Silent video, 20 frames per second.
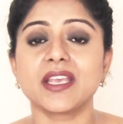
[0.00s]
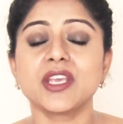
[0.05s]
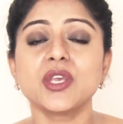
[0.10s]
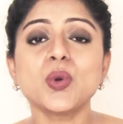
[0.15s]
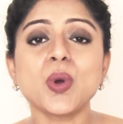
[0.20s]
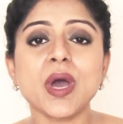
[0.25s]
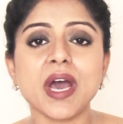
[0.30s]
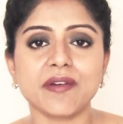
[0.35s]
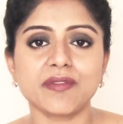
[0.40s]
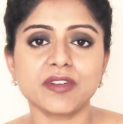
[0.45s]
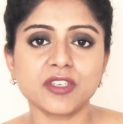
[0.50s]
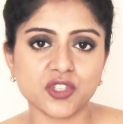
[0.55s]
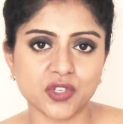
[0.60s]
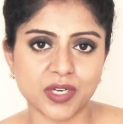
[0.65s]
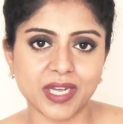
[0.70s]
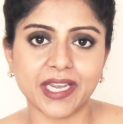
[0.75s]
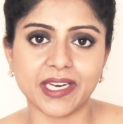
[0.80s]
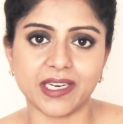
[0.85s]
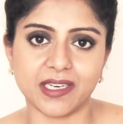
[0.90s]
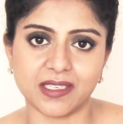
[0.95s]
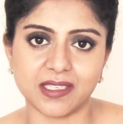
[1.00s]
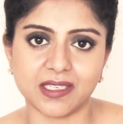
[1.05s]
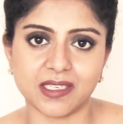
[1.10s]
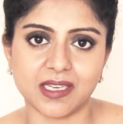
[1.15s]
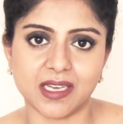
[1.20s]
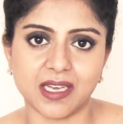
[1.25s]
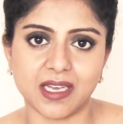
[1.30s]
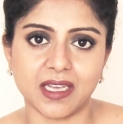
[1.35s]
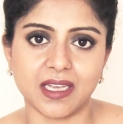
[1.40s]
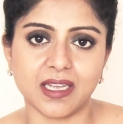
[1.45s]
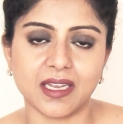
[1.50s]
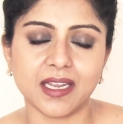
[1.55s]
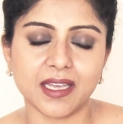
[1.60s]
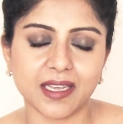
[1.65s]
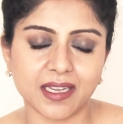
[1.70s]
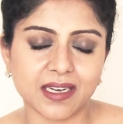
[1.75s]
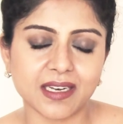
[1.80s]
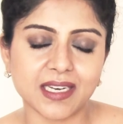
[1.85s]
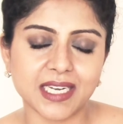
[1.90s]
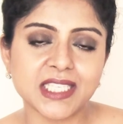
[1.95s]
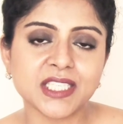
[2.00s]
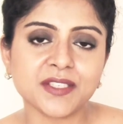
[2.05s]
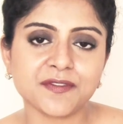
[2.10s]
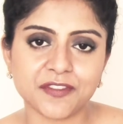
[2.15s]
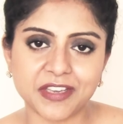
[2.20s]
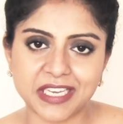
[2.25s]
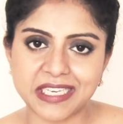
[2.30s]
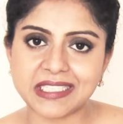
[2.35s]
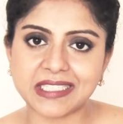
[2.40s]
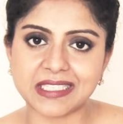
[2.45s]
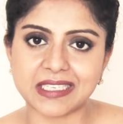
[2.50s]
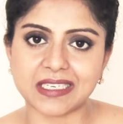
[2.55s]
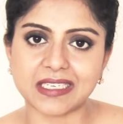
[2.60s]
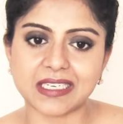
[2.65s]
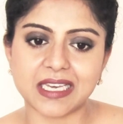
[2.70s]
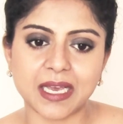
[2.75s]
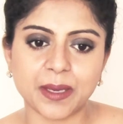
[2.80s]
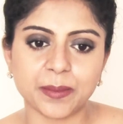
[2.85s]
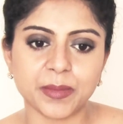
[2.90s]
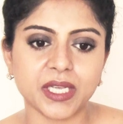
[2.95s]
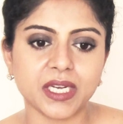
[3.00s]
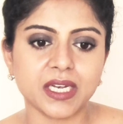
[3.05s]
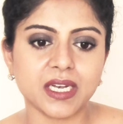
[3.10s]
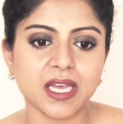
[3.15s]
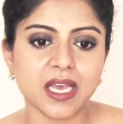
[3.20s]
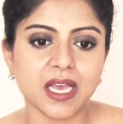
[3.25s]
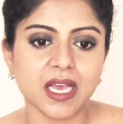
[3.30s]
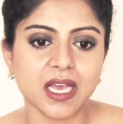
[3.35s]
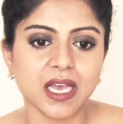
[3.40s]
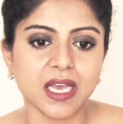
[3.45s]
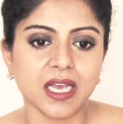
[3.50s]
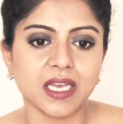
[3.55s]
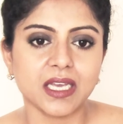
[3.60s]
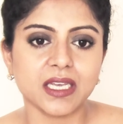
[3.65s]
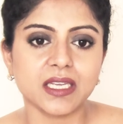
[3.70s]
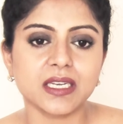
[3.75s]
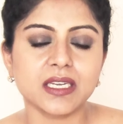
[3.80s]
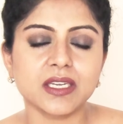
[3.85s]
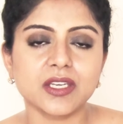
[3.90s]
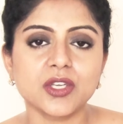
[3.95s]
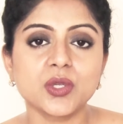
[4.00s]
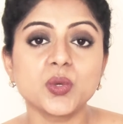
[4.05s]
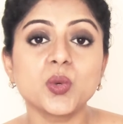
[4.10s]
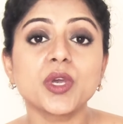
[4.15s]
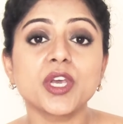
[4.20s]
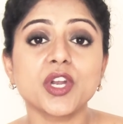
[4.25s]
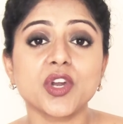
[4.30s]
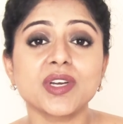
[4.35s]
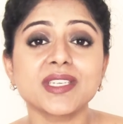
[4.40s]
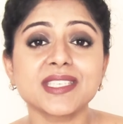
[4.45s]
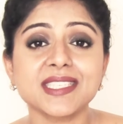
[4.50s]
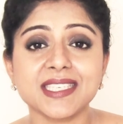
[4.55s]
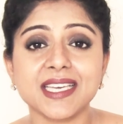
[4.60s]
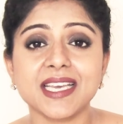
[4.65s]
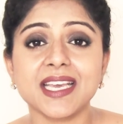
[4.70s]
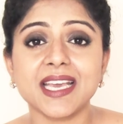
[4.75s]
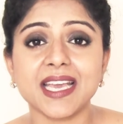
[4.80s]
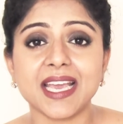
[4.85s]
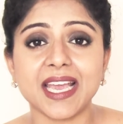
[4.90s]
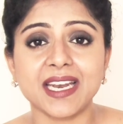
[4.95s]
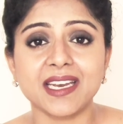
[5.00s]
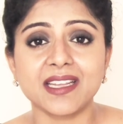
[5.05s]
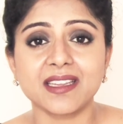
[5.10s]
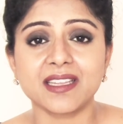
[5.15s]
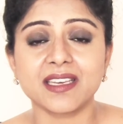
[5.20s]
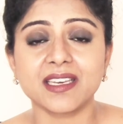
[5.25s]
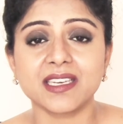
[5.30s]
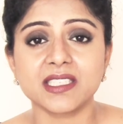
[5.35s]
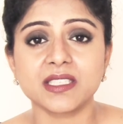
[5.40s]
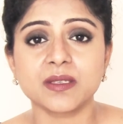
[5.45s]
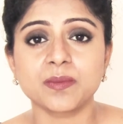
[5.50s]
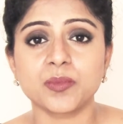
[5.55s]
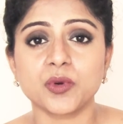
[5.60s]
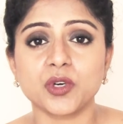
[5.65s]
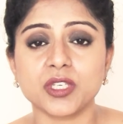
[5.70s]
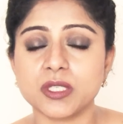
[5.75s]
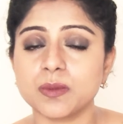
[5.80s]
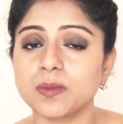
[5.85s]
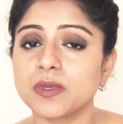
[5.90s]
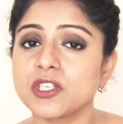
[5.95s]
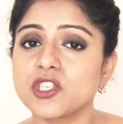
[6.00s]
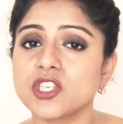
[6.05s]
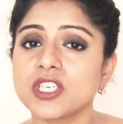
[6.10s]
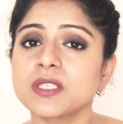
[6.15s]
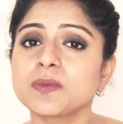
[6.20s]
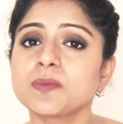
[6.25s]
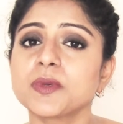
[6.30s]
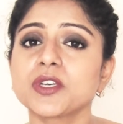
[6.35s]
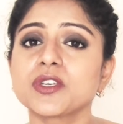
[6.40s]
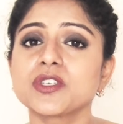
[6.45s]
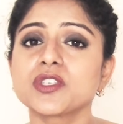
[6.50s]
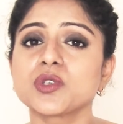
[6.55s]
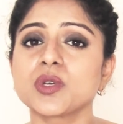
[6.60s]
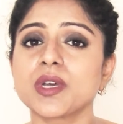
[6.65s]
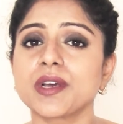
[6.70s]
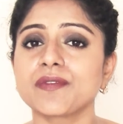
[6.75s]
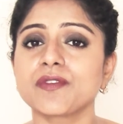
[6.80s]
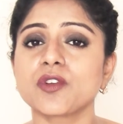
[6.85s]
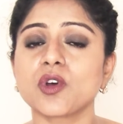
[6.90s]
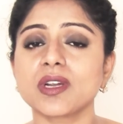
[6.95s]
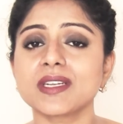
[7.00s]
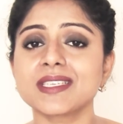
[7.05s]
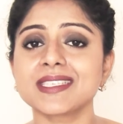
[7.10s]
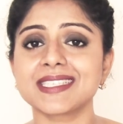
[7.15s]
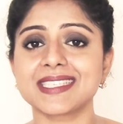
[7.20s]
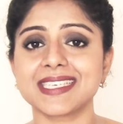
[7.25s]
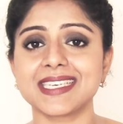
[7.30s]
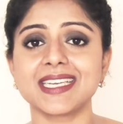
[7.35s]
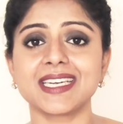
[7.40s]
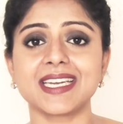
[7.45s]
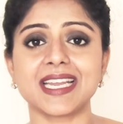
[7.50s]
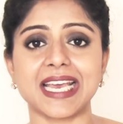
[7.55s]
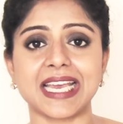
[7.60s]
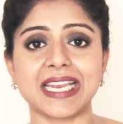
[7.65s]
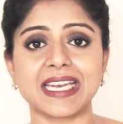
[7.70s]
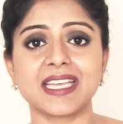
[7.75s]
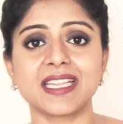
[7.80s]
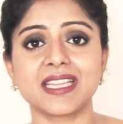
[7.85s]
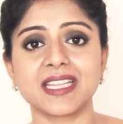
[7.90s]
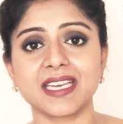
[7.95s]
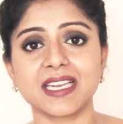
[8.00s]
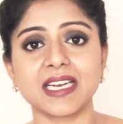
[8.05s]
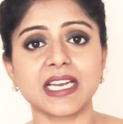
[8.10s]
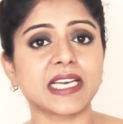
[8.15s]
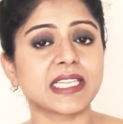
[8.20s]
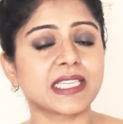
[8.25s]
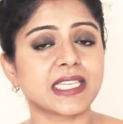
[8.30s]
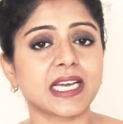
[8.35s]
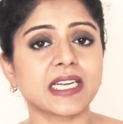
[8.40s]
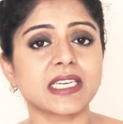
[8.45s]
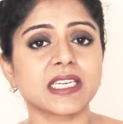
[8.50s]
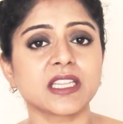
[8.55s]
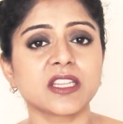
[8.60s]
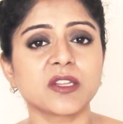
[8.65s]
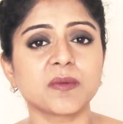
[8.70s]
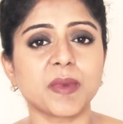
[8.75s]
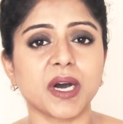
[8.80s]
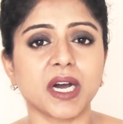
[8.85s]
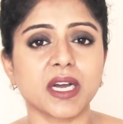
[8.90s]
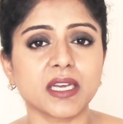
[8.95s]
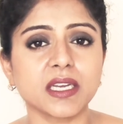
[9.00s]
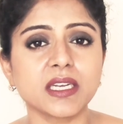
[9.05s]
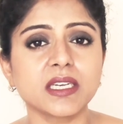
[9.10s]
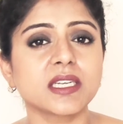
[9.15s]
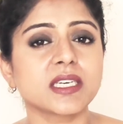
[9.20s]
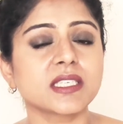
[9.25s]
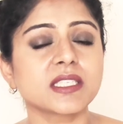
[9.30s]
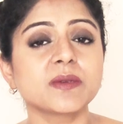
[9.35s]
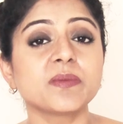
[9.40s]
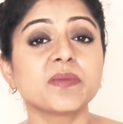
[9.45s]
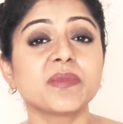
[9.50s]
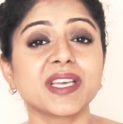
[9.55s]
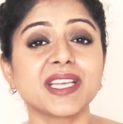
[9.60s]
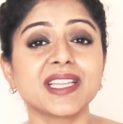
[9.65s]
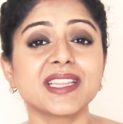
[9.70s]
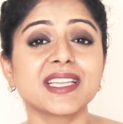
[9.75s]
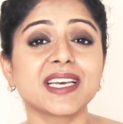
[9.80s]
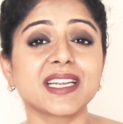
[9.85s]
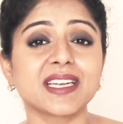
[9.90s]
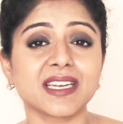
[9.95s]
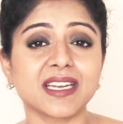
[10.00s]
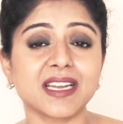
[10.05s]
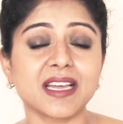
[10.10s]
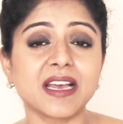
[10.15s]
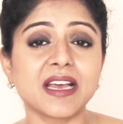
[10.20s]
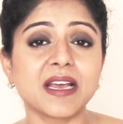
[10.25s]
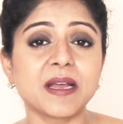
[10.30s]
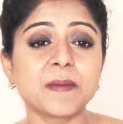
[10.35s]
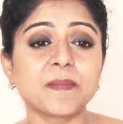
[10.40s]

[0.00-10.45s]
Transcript: You haven't tried it. Like, let's face it. I mean, you cannot say anything is impossible. Just because you have not seen anything like that in the market doesn't mean that